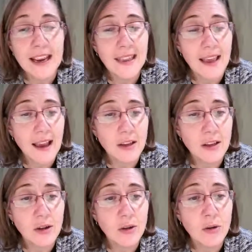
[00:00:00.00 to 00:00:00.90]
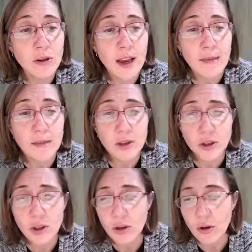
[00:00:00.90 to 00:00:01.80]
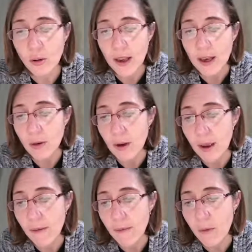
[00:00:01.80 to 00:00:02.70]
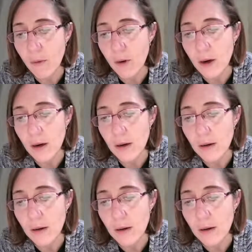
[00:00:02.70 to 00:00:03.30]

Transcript: Take that 2 times 2 and you get 4.